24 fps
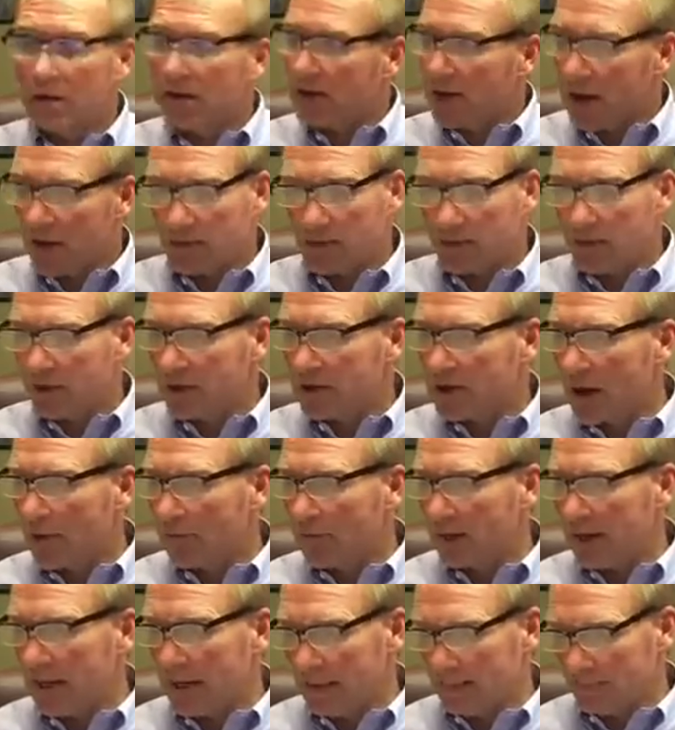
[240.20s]
another good
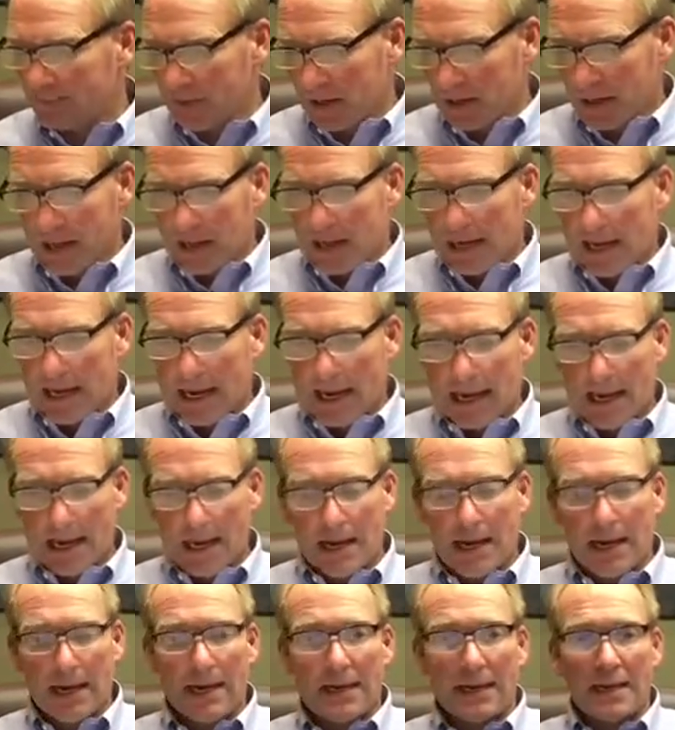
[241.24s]
company.
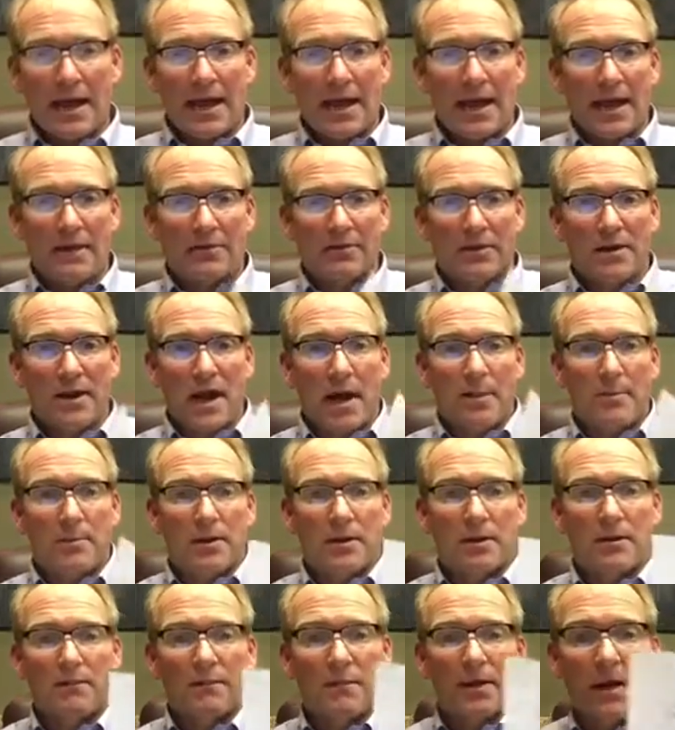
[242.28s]
And I have a
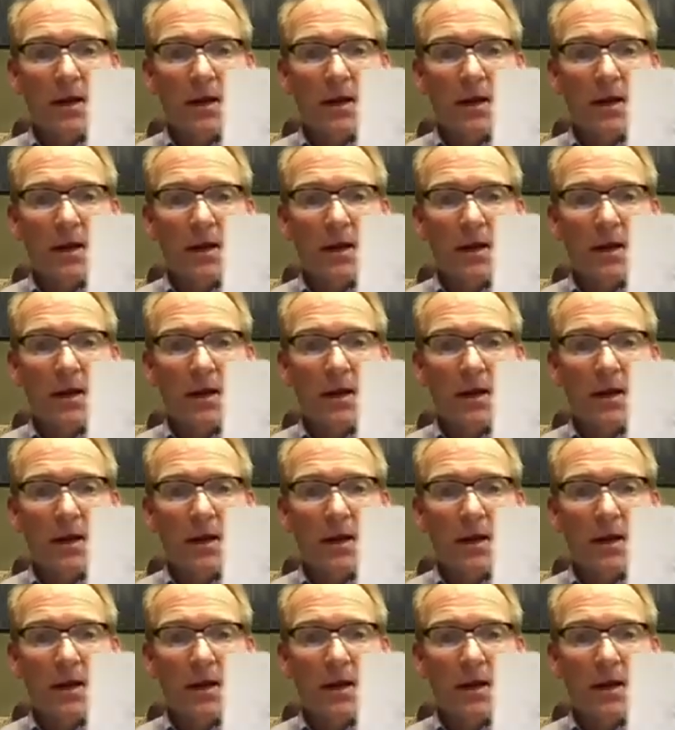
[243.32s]
copy of